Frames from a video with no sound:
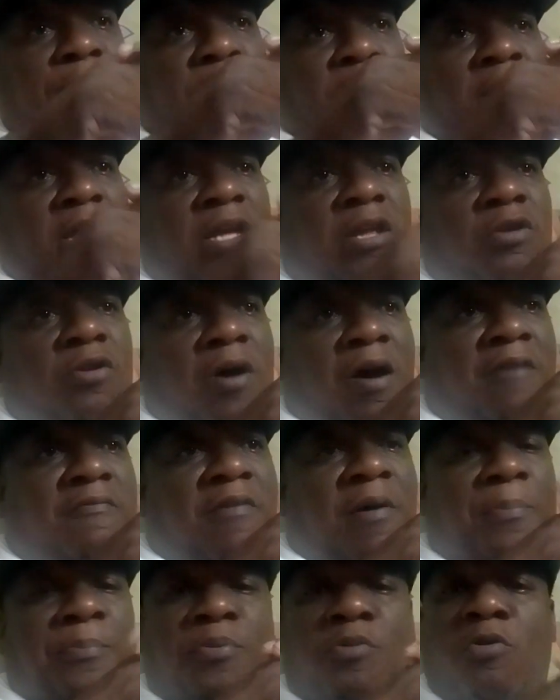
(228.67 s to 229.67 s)
Kino
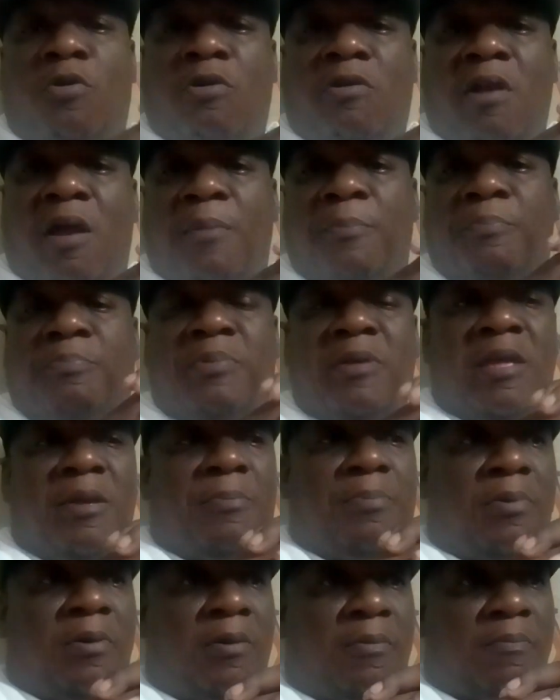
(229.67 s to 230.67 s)
have a program,
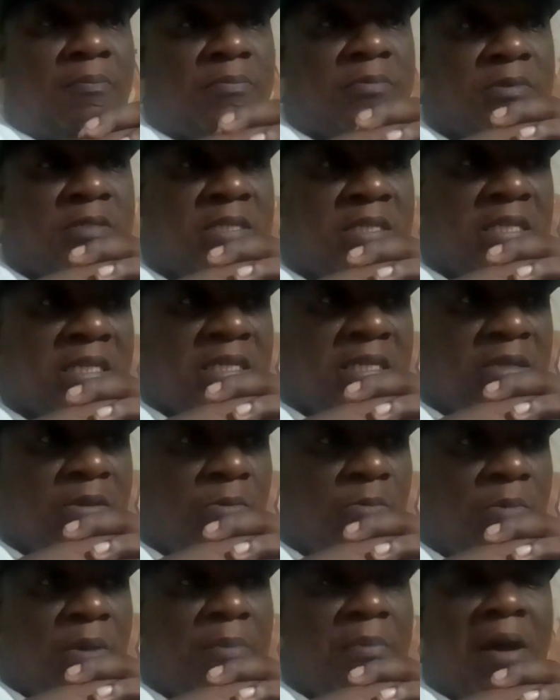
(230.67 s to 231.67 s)
people. Seeing
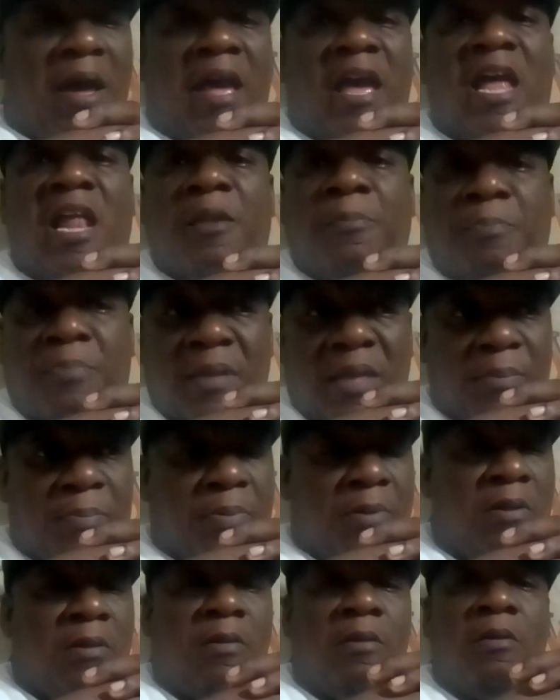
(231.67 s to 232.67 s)
when my help
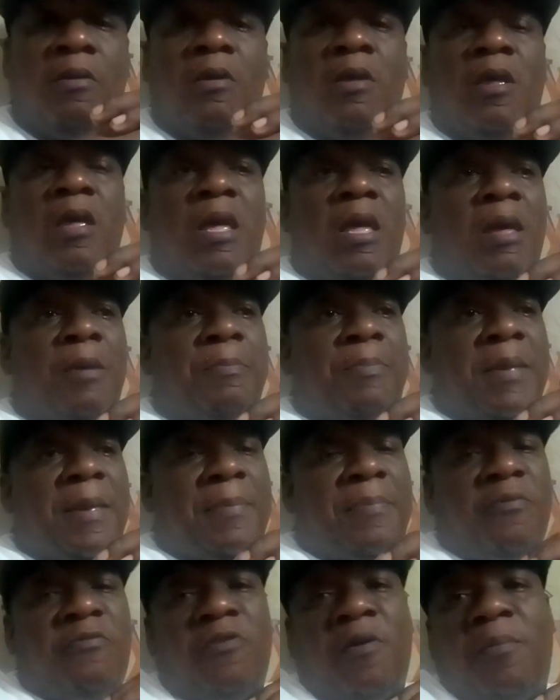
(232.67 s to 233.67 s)
people
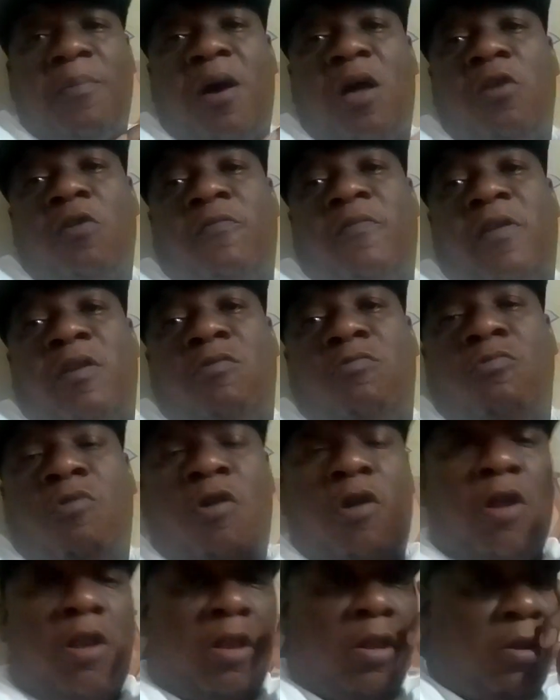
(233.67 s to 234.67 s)
from all over the
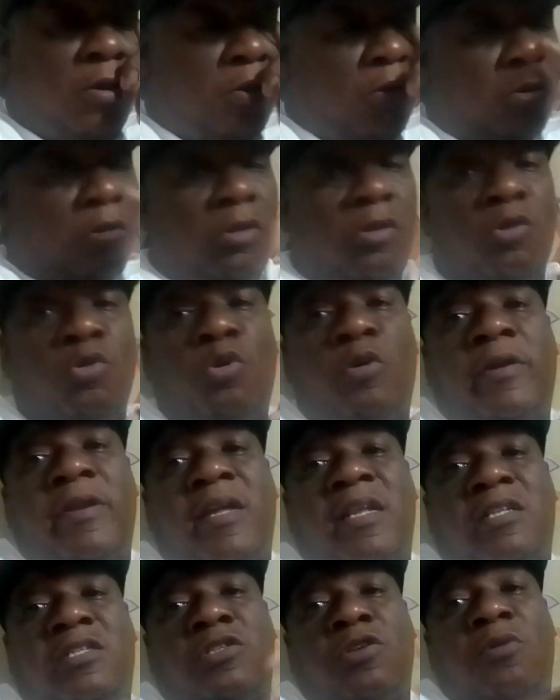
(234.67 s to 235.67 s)
world
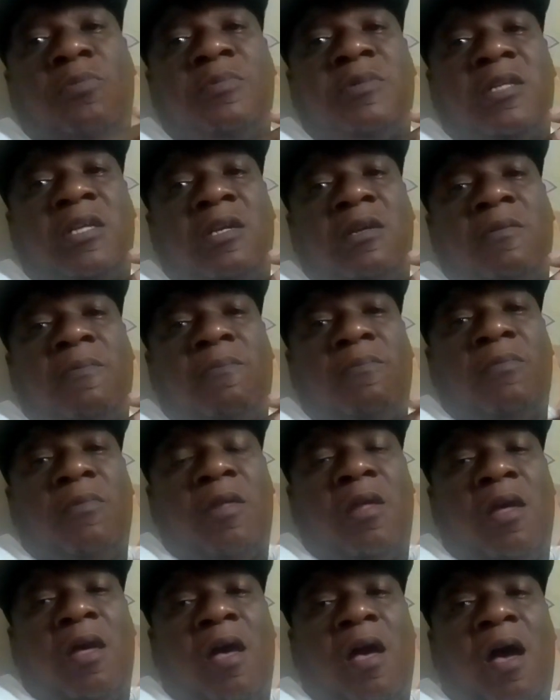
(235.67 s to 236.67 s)
donate something
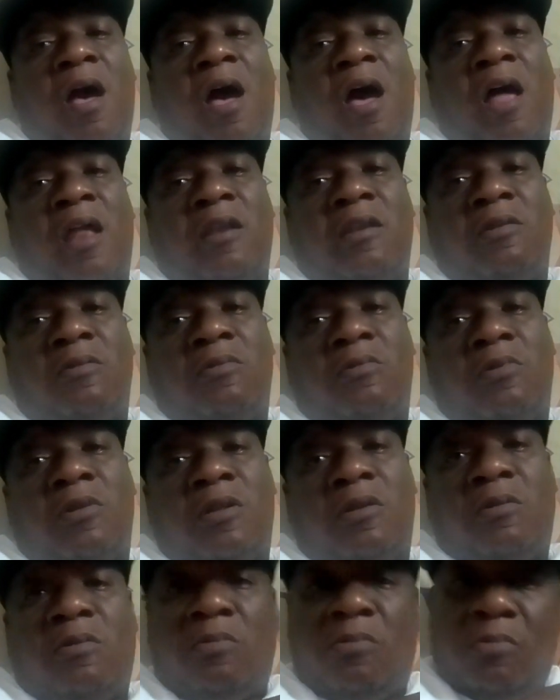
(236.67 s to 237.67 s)
and
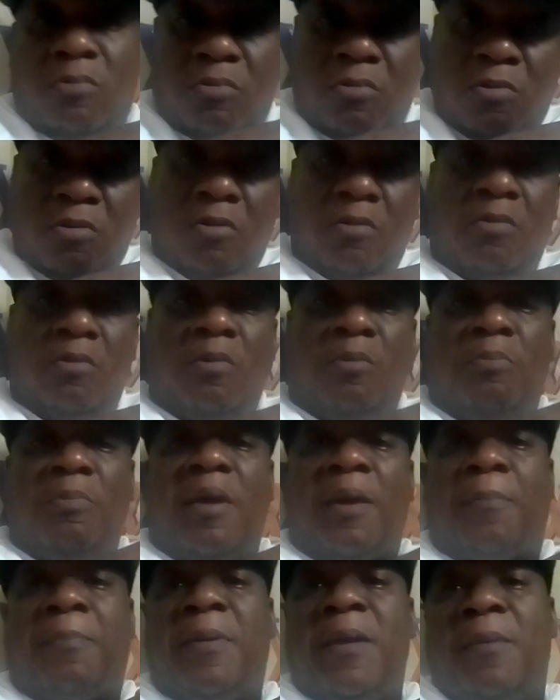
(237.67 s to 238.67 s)

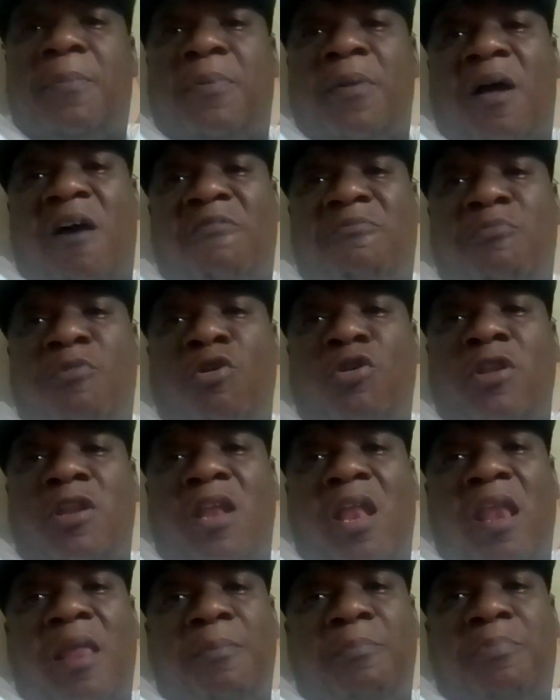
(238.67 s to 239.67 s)
make people have money
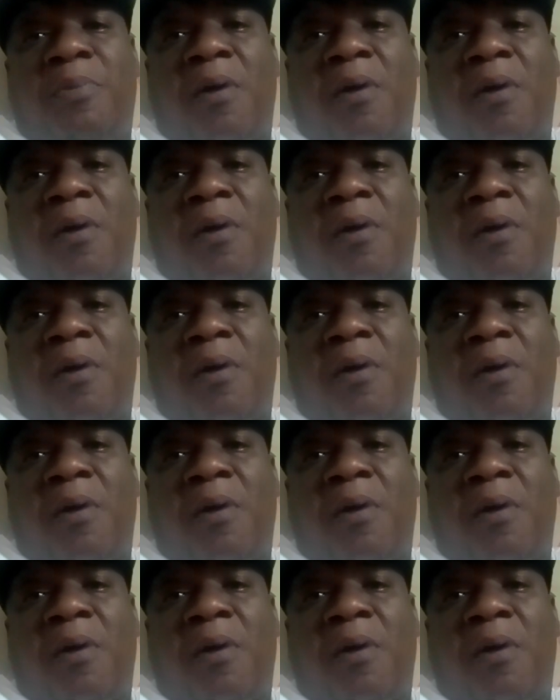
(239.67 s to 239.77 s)
in their